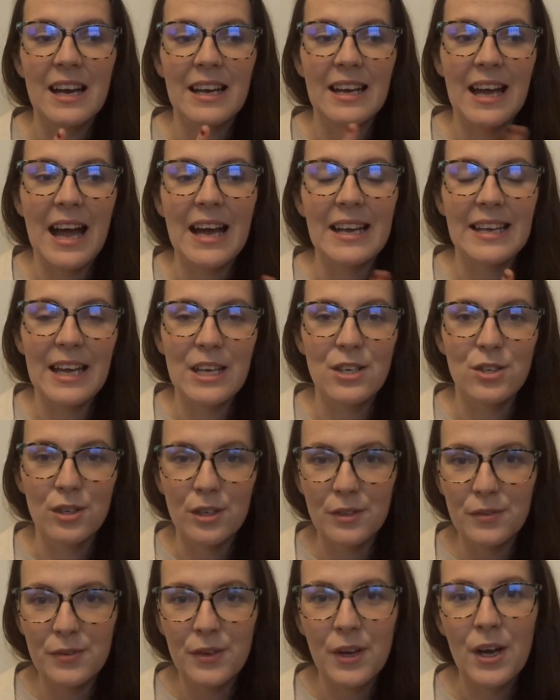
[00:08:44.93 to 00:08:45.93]
can't get
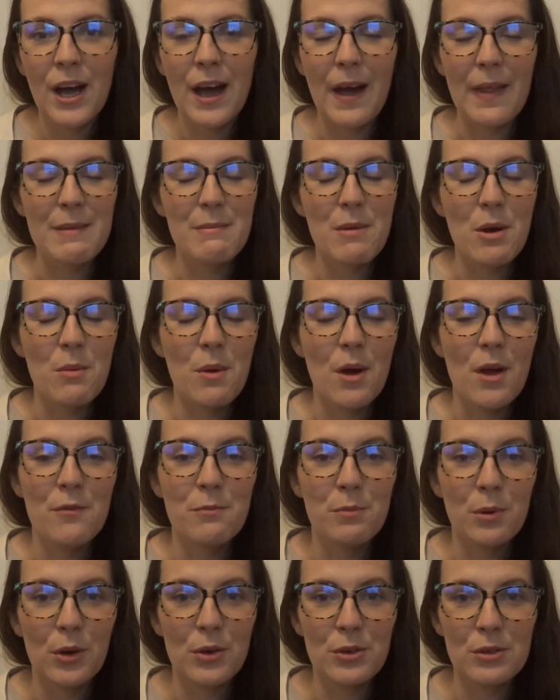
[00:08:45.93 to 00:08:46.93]
enough at the moment
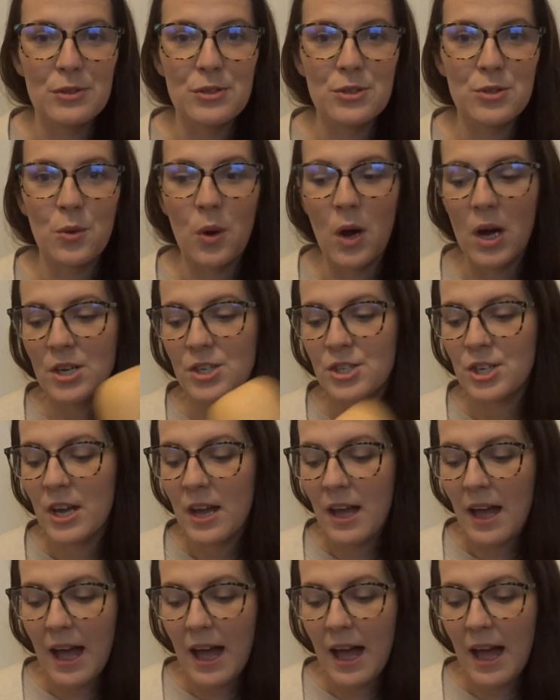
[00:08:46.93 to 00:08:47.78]
of butternut squash.